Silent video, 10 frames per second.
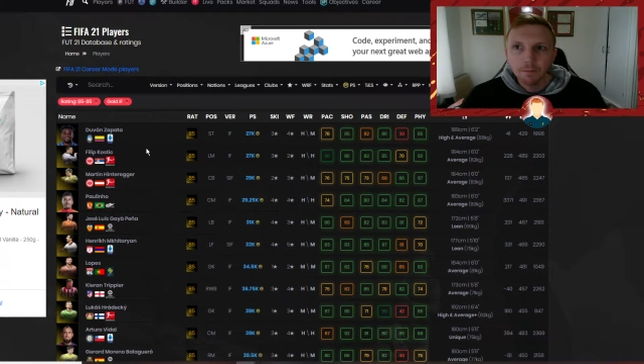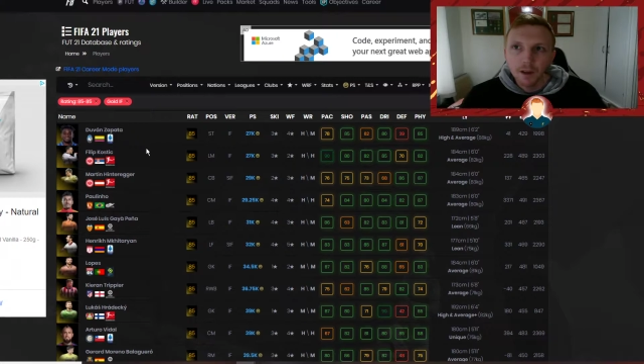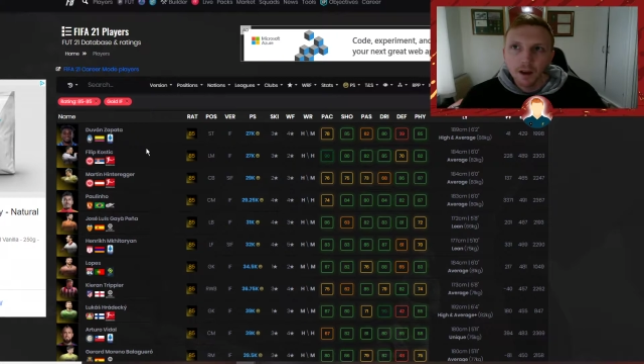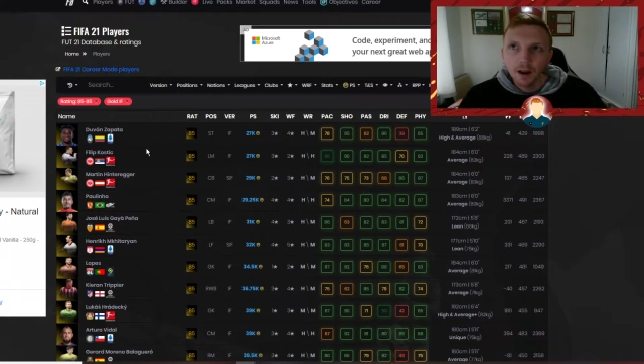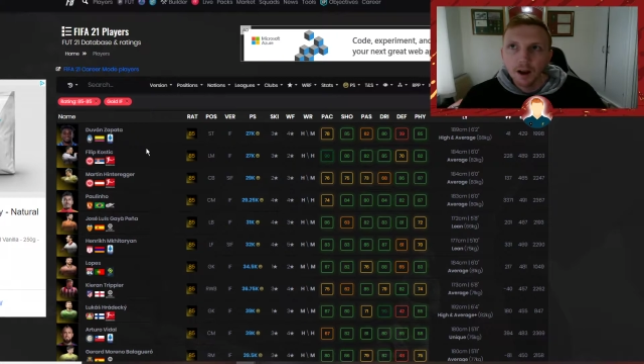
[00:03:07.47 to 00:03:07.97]

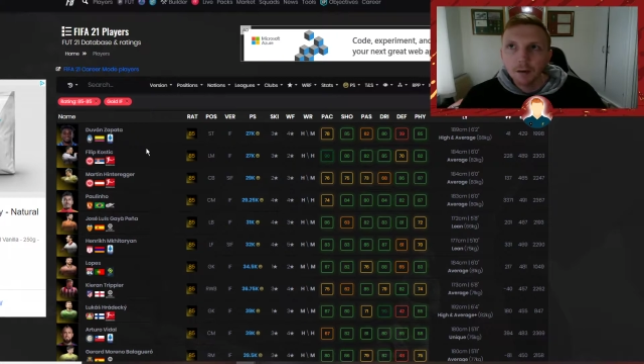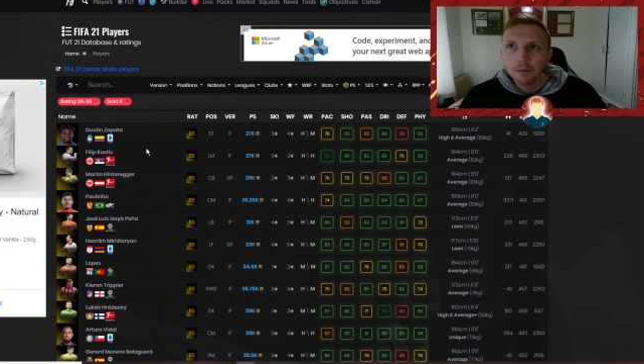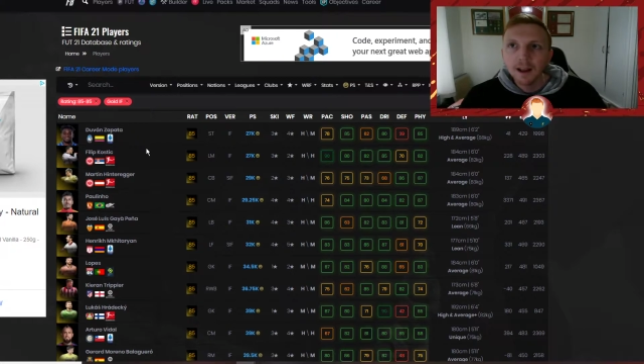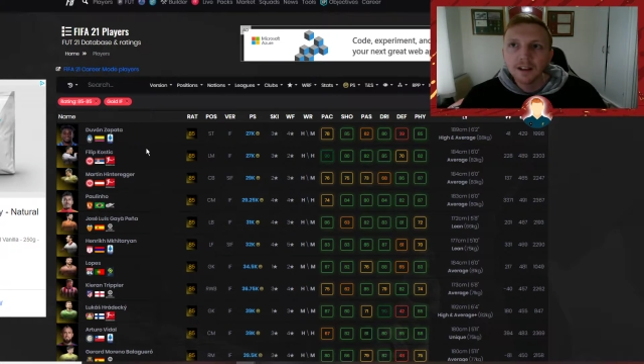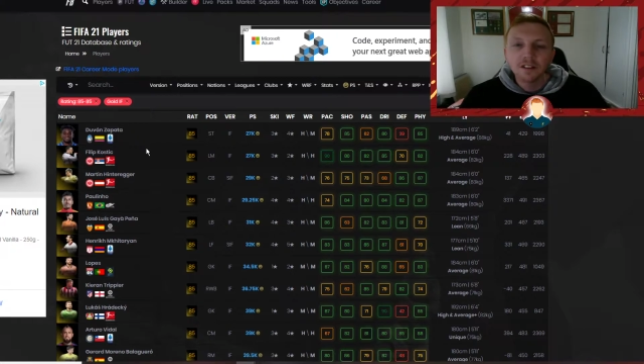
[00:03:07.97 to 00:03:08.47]

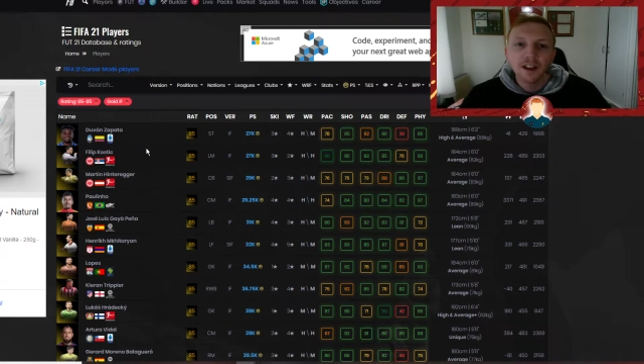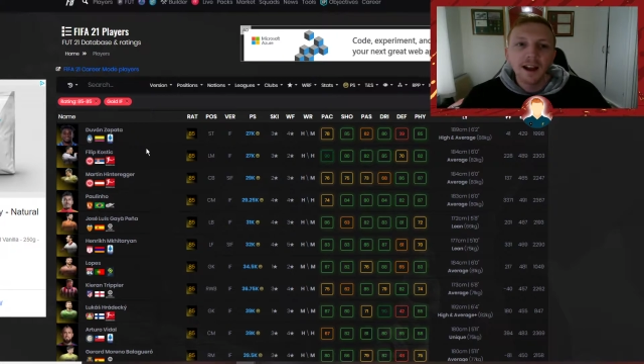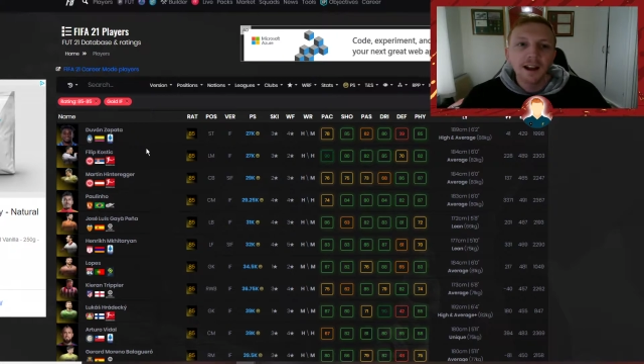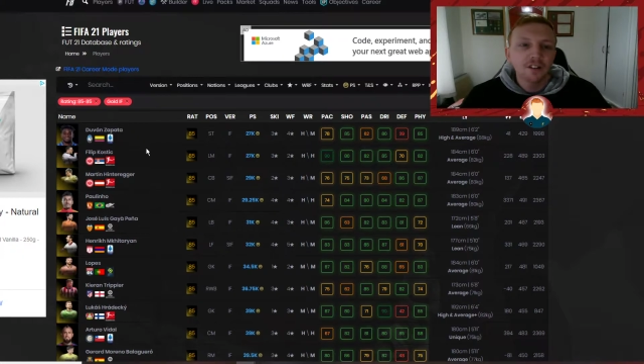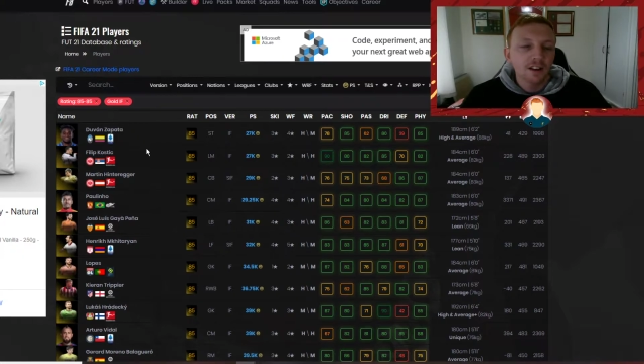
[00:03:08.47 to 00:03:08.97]
like say
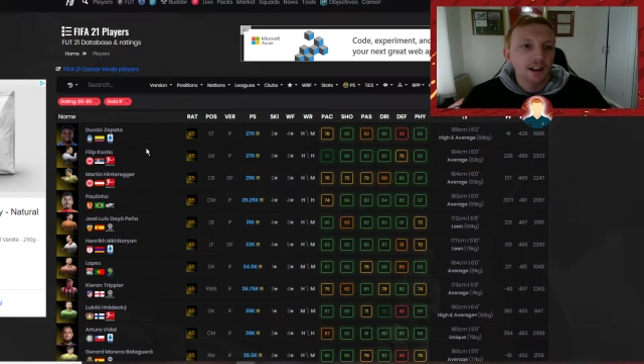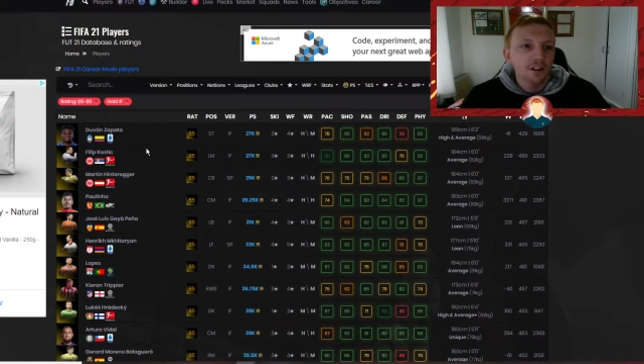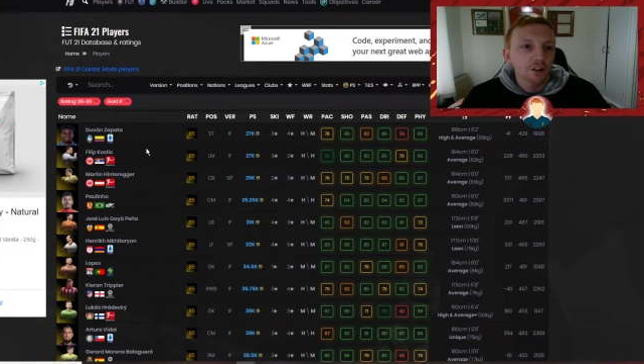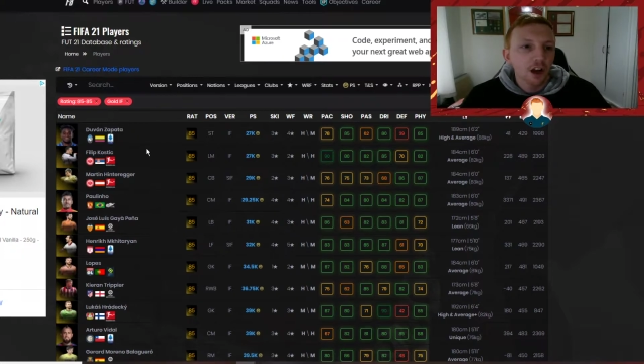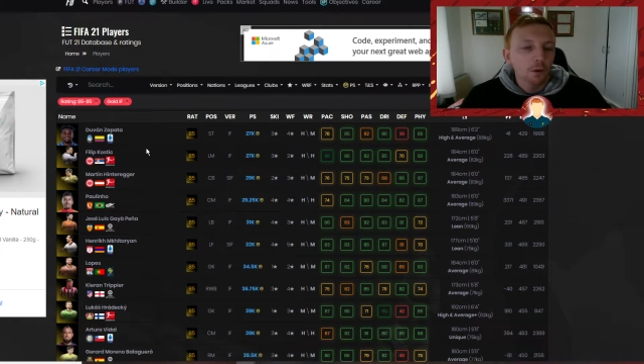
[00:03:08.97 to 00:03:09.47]
I said
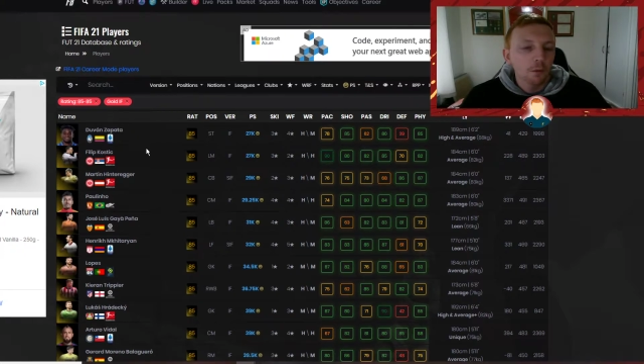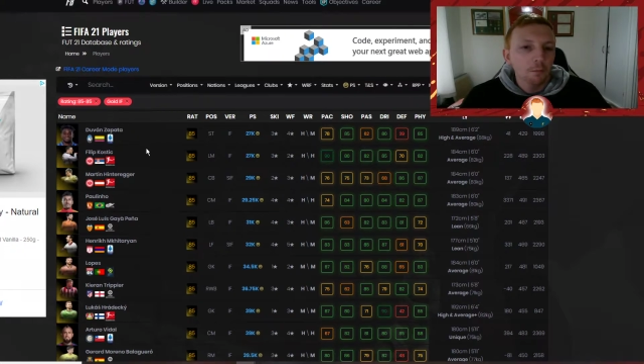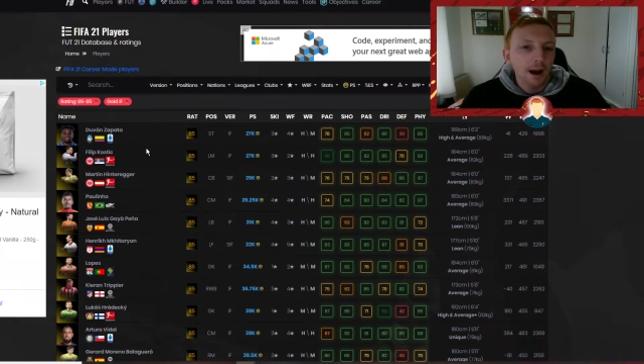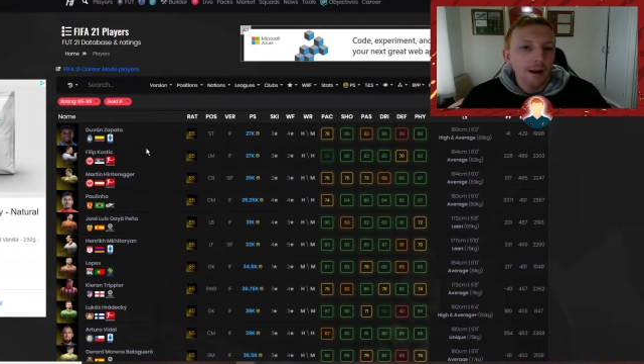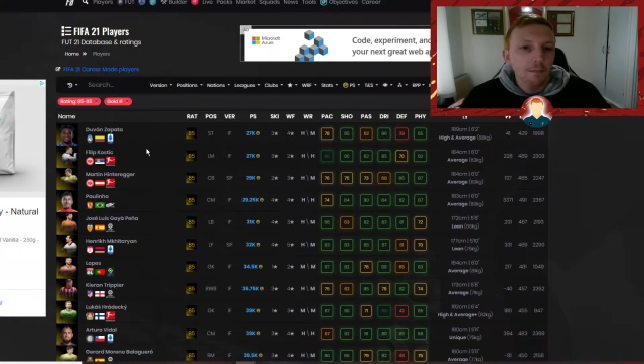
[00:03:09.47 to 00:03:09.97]
to go and buy